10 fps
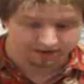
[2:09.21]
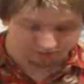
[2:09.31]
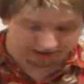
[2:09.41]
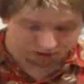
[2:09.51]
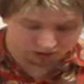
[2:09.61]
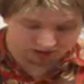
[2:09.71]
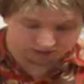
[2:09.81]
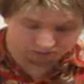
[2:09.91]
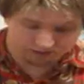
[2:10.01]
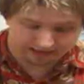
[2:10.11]
When I tried to
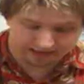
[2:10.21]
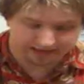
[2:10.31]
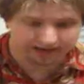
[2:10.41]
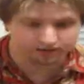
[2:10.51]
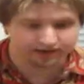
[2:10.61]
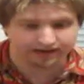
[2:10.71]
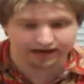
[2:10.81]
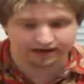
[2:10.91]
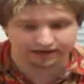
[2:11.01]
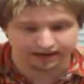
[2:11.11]
bring that out, it
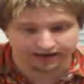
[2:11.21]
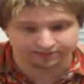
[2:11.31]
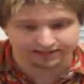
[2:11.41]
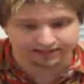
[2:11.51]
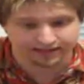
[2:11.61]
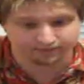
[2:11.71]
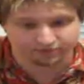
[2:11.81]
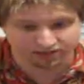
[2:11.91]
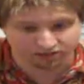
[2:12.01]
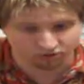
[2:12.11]
got a lot of
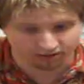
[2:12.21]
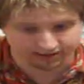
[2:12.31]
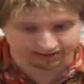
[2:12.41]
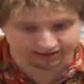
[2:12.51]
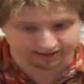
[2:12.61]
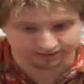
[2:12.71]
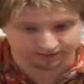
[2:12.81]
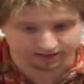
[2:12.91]
skeptic criticism,